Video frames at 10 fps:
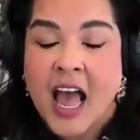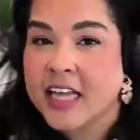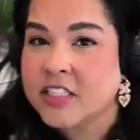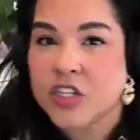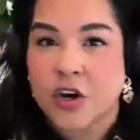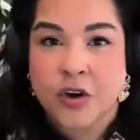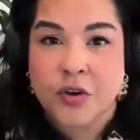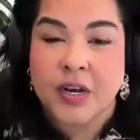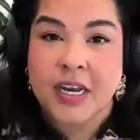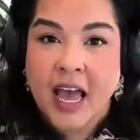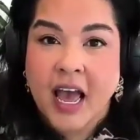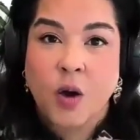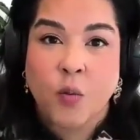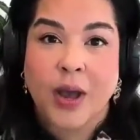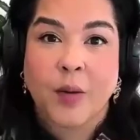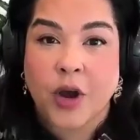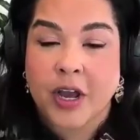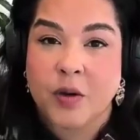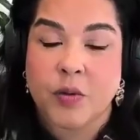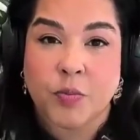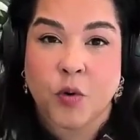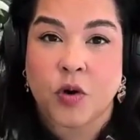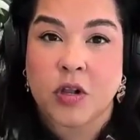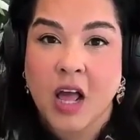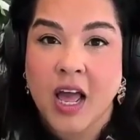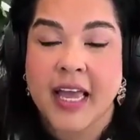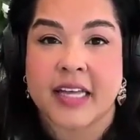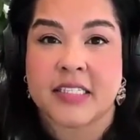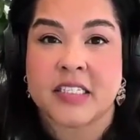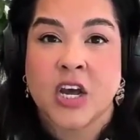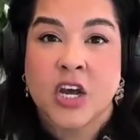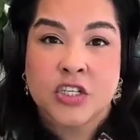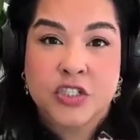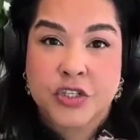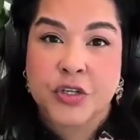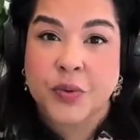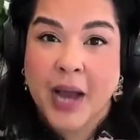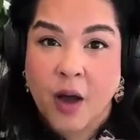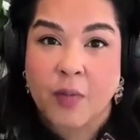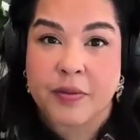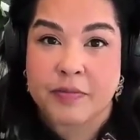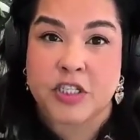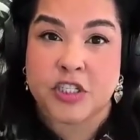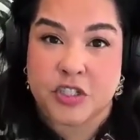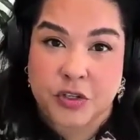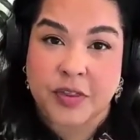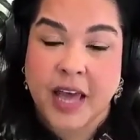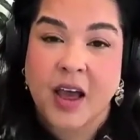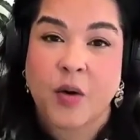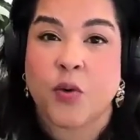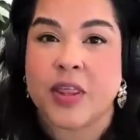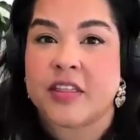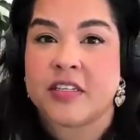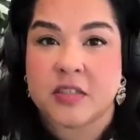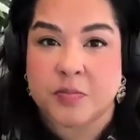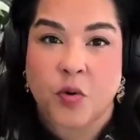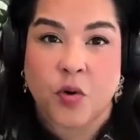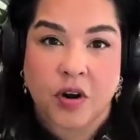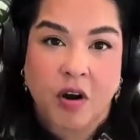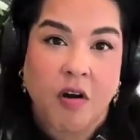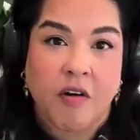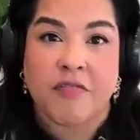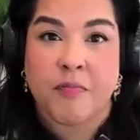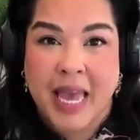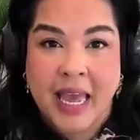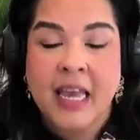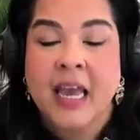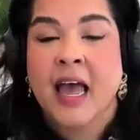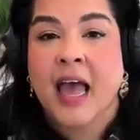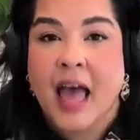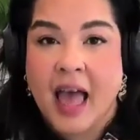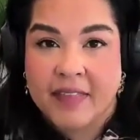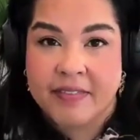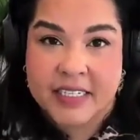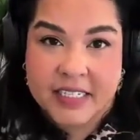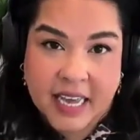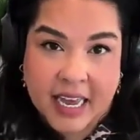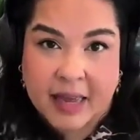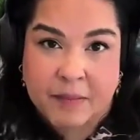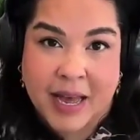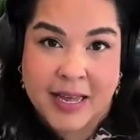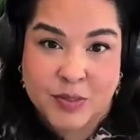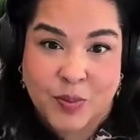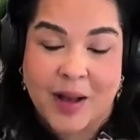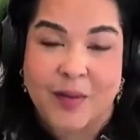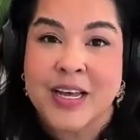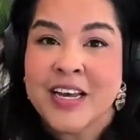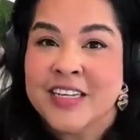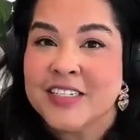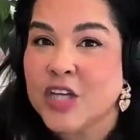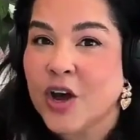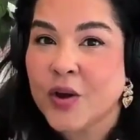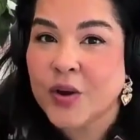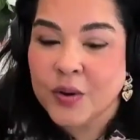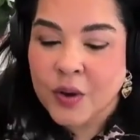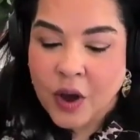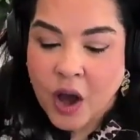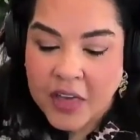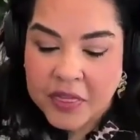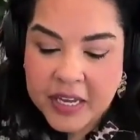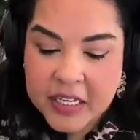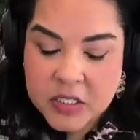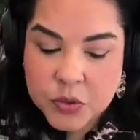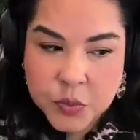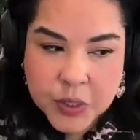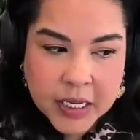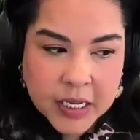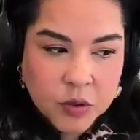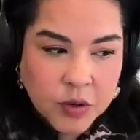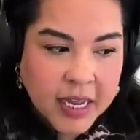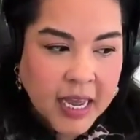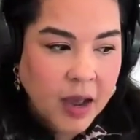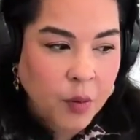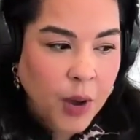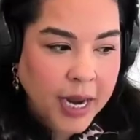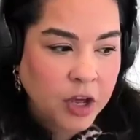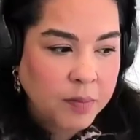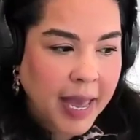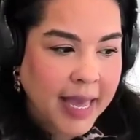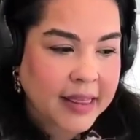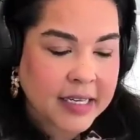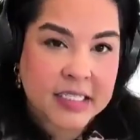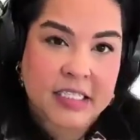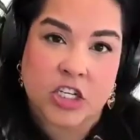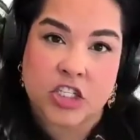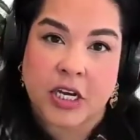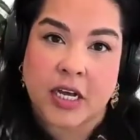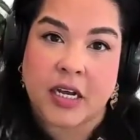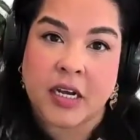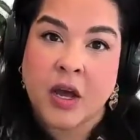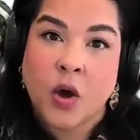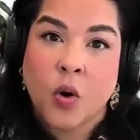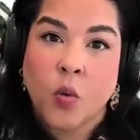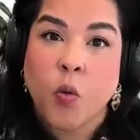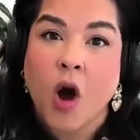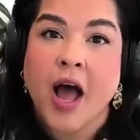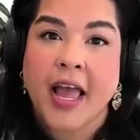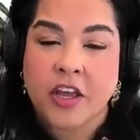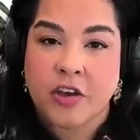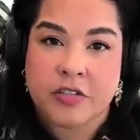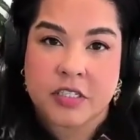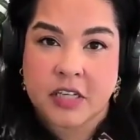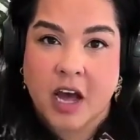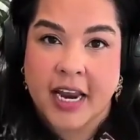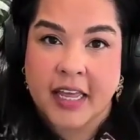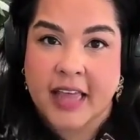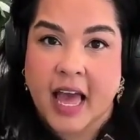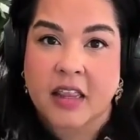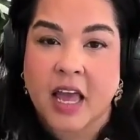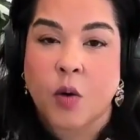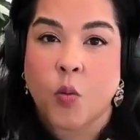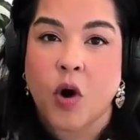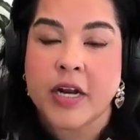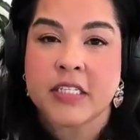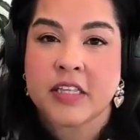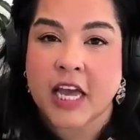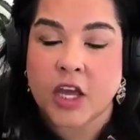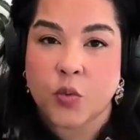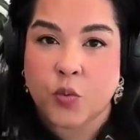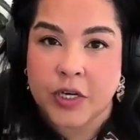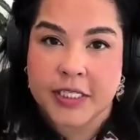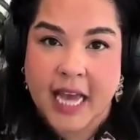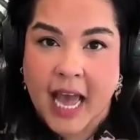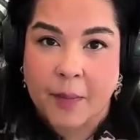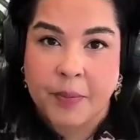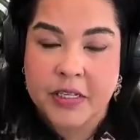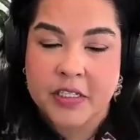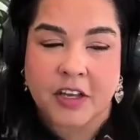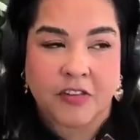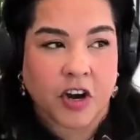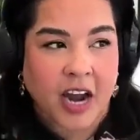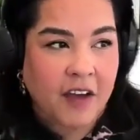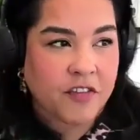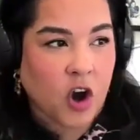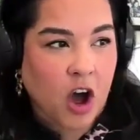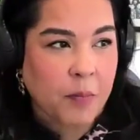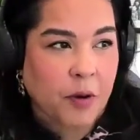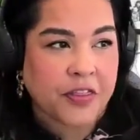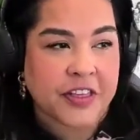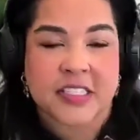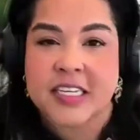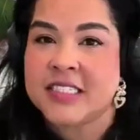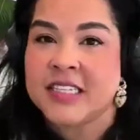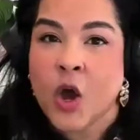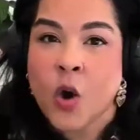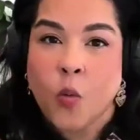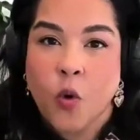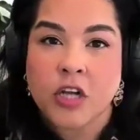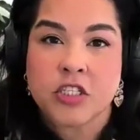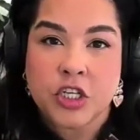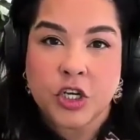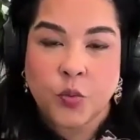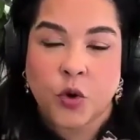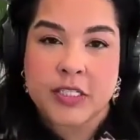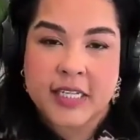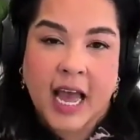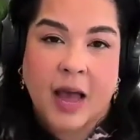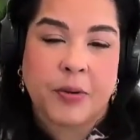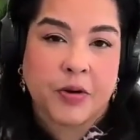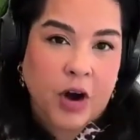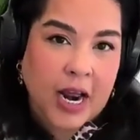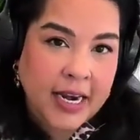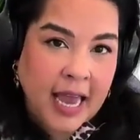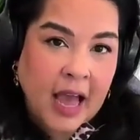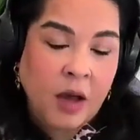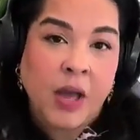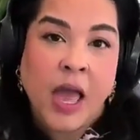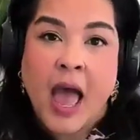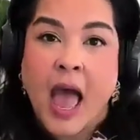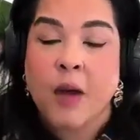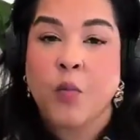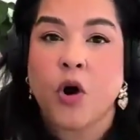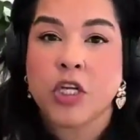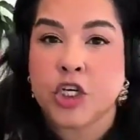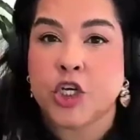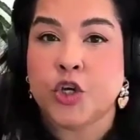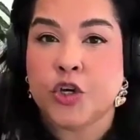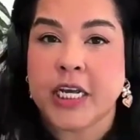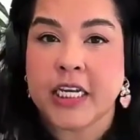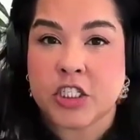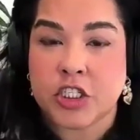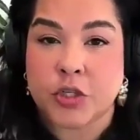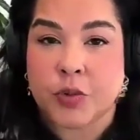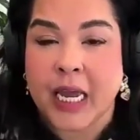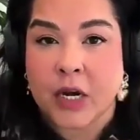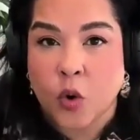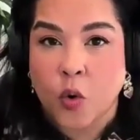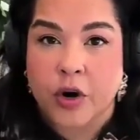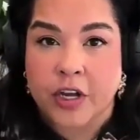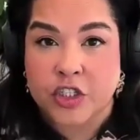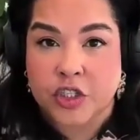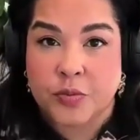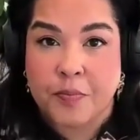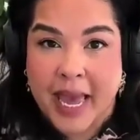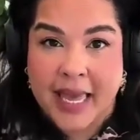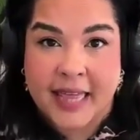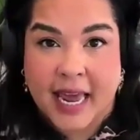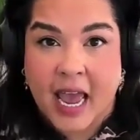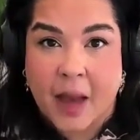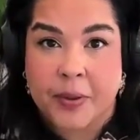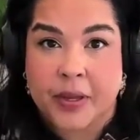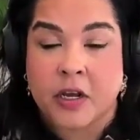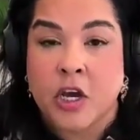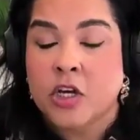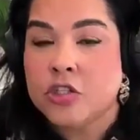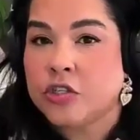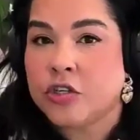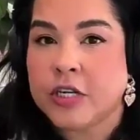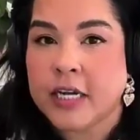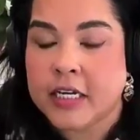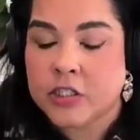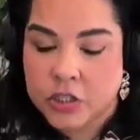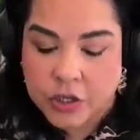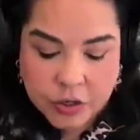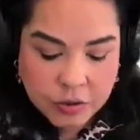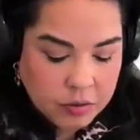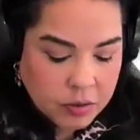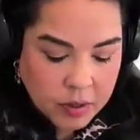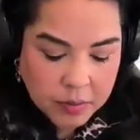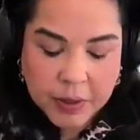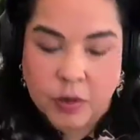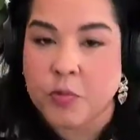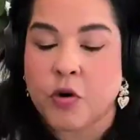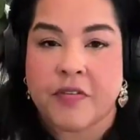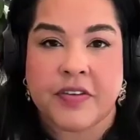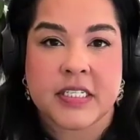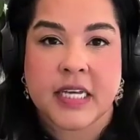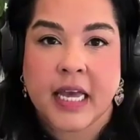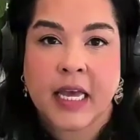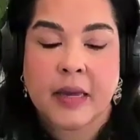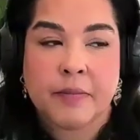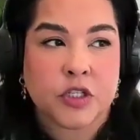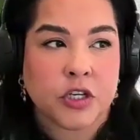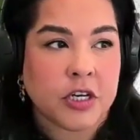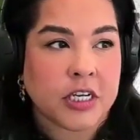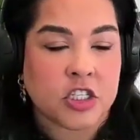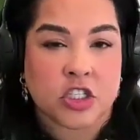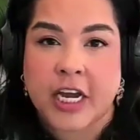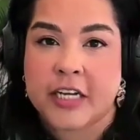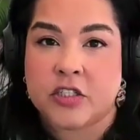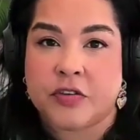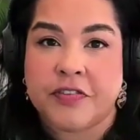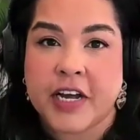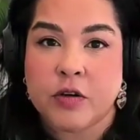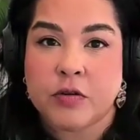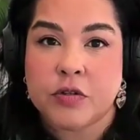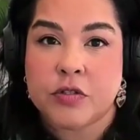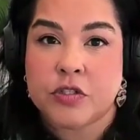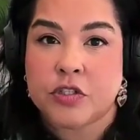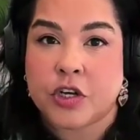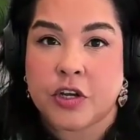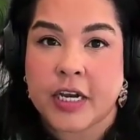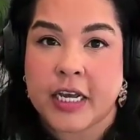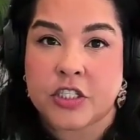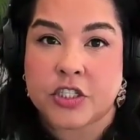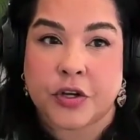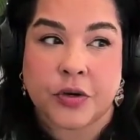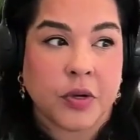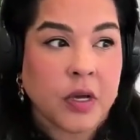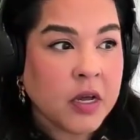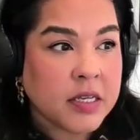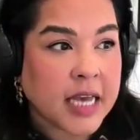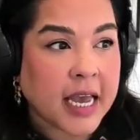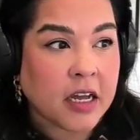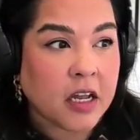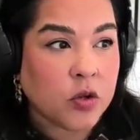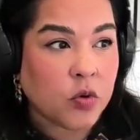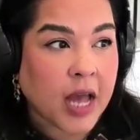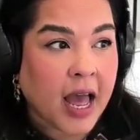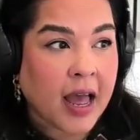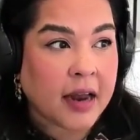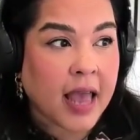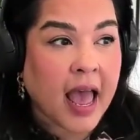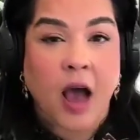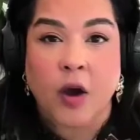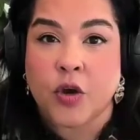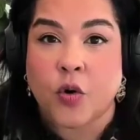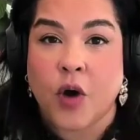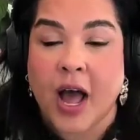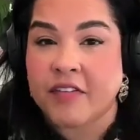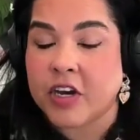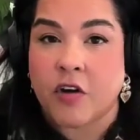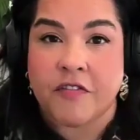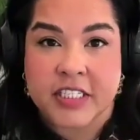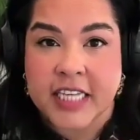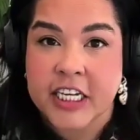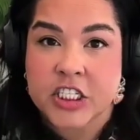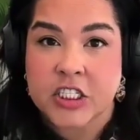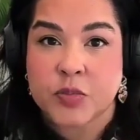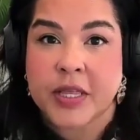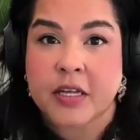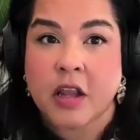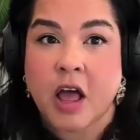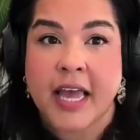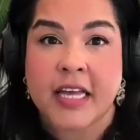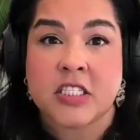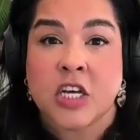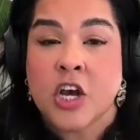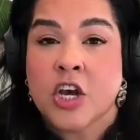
And so now we're working with more clients to help them to do that with the support of me and the team as well. So I think it's really looking at, when you make the decision, why are you deciding that? Like, what is it that you want to happen? So you've got to have your hypothesis. What do you want to happen right now? And what do you need to do in order to make that happen? Do you need to build more of a team? Do you need to change your funnels? Do you need to take a look at how you're having conversations with clients?